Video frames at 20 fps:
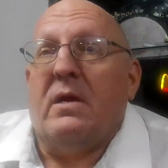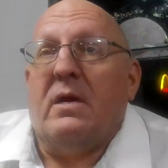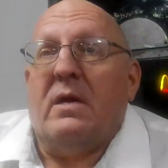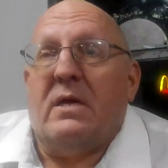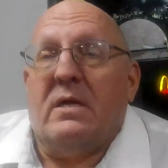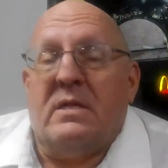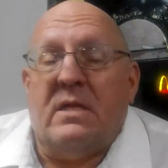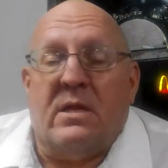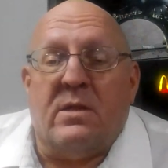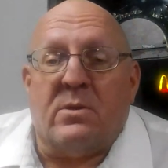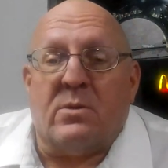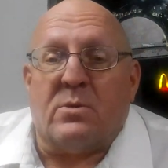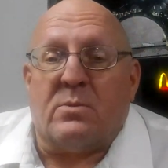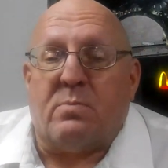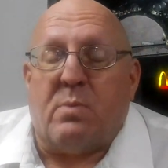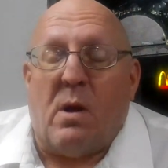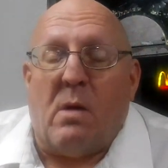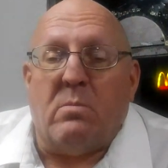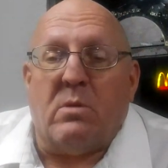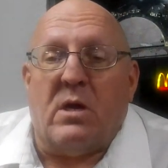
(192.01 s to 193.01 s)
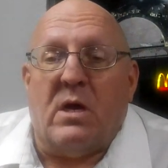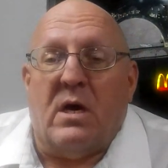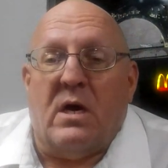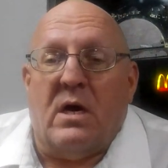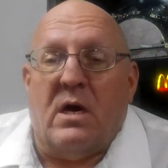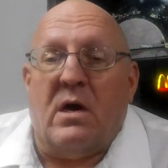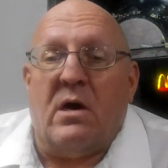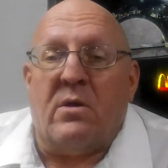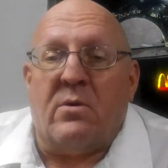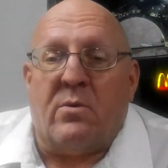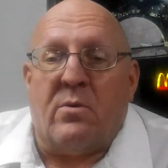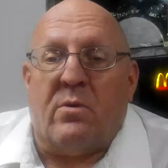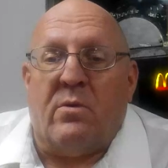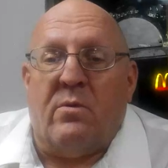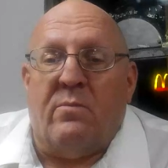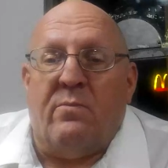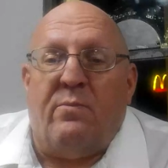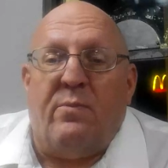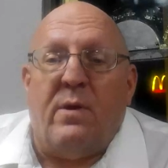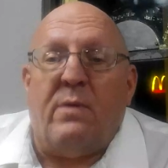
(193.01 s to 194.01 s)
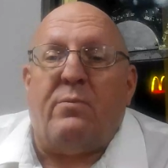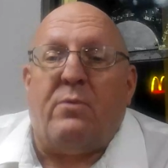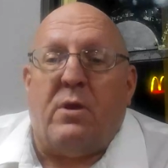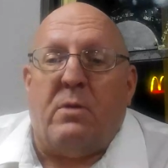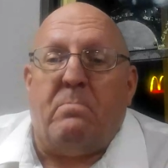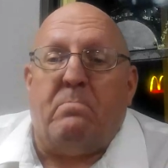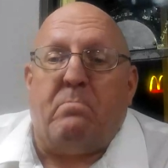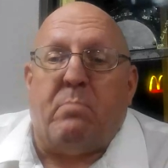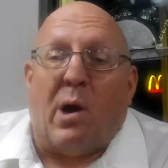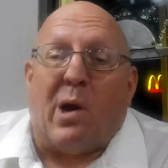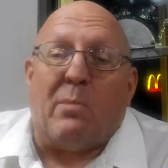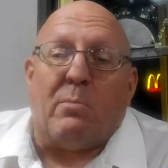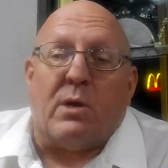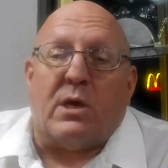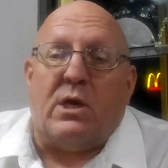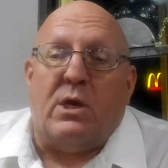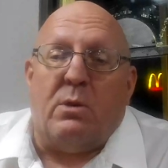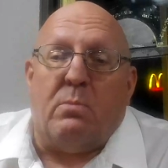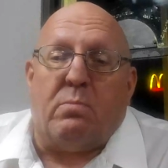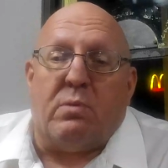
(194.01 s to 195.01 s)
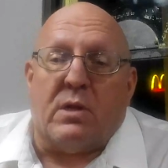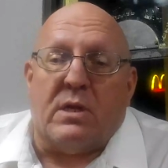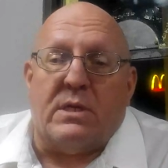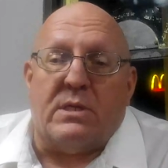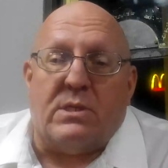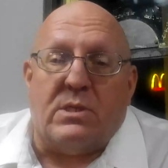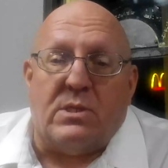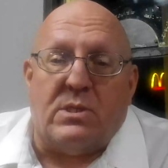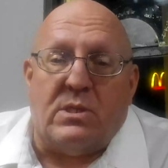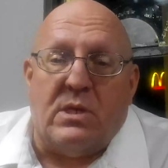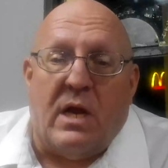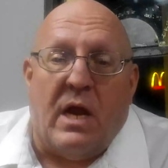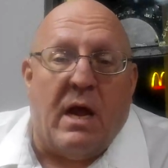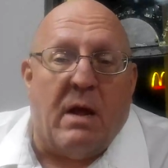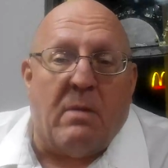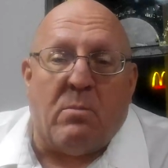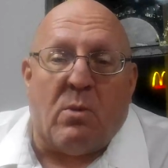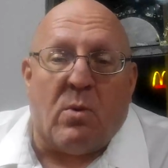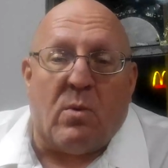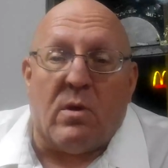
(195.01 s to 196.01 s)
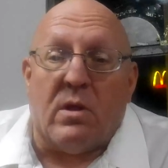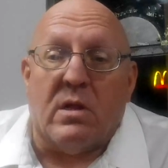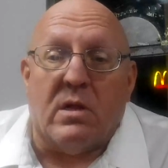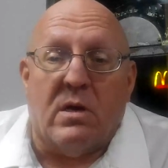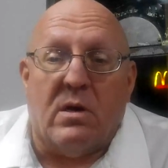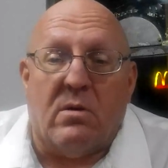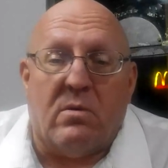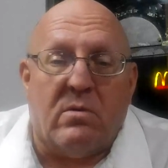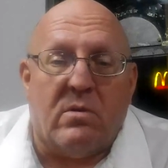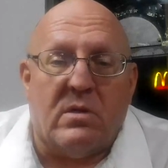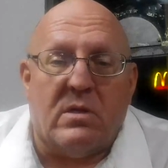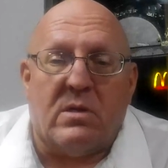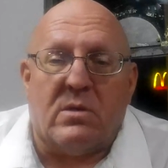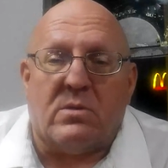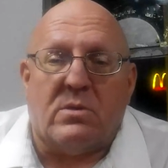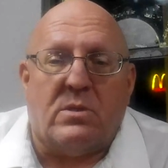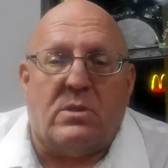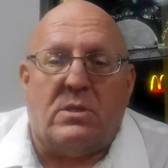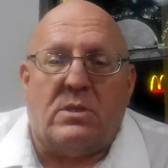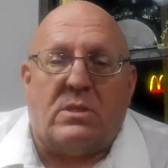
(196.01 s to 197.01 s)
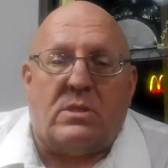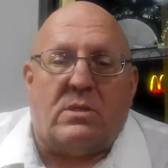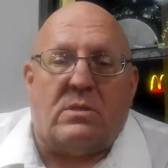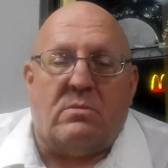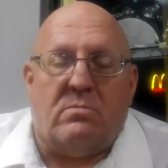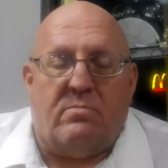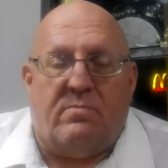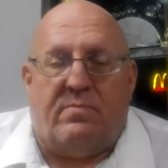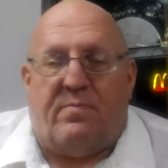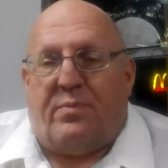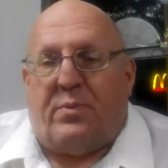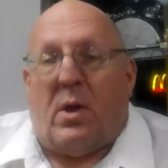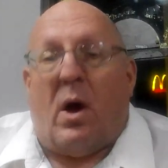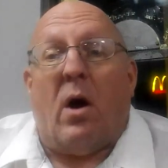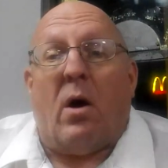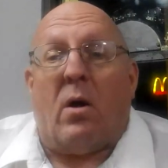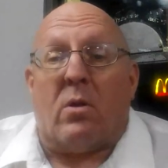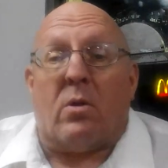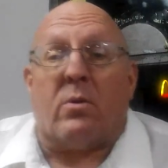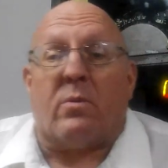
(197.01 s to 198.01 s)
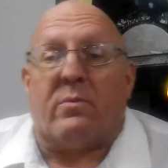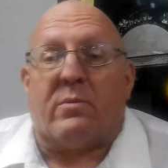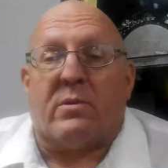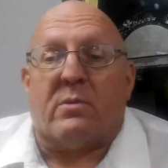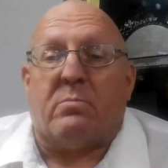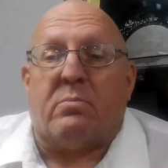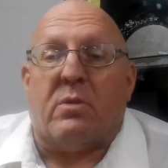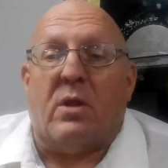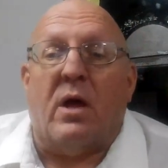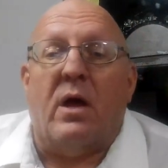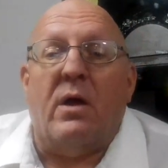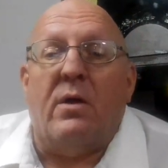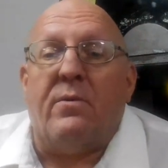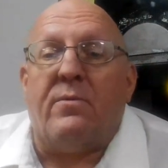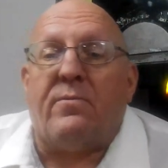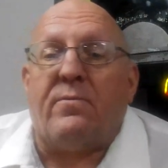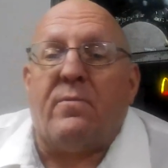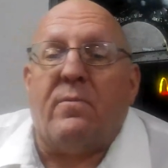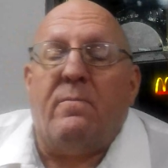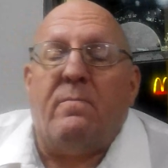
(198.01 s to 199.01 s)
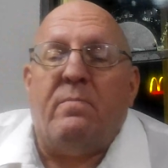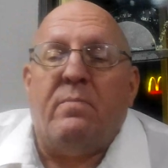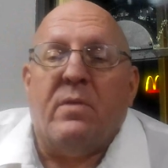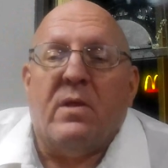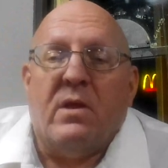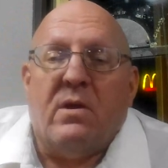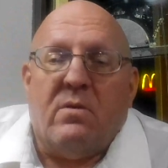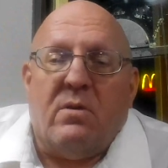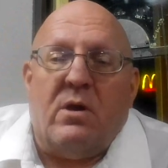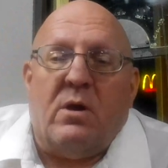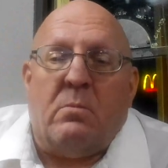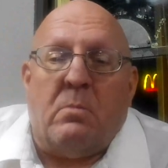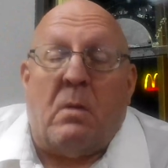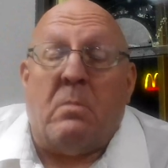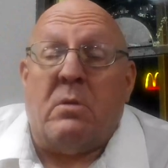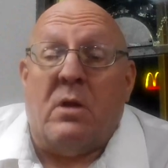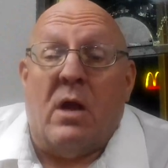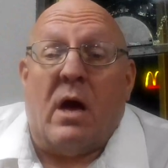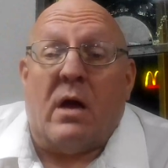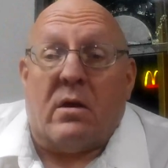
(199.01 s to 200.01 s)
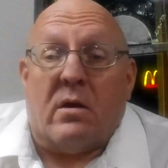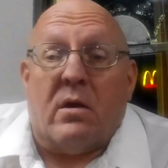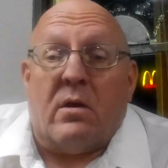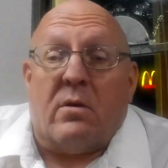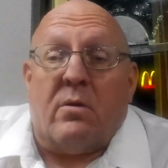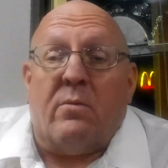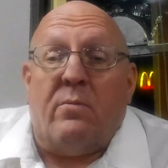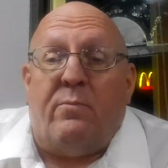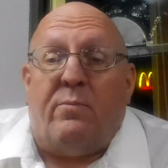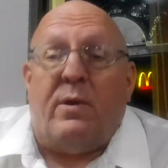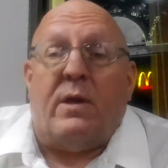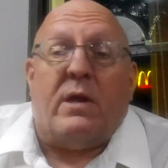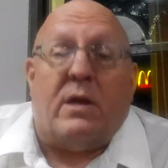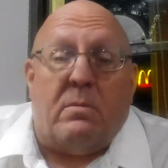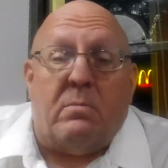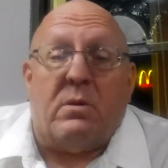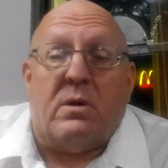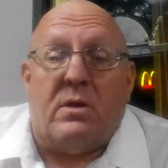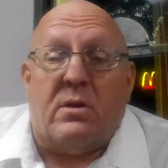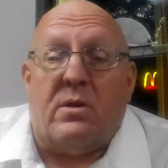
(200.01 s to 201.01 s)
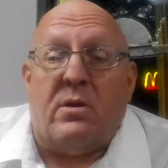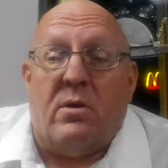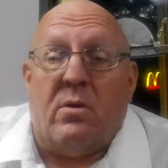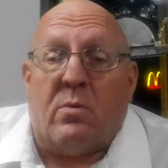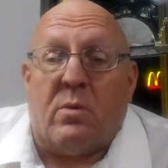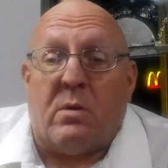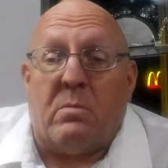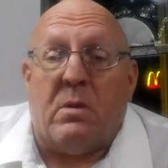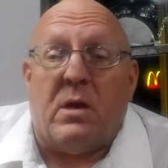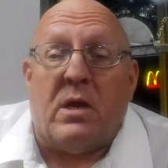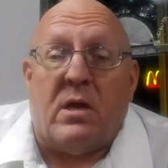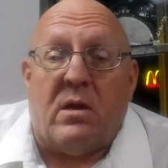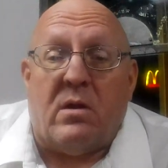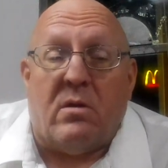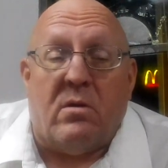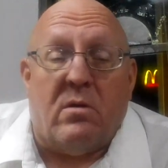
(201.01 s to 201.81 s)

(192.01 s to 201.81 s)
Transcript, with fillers: And then there's probably 150 barbecue places in Amarillo. They're just all over the place. Well, maybe not 150, but you know what I mean.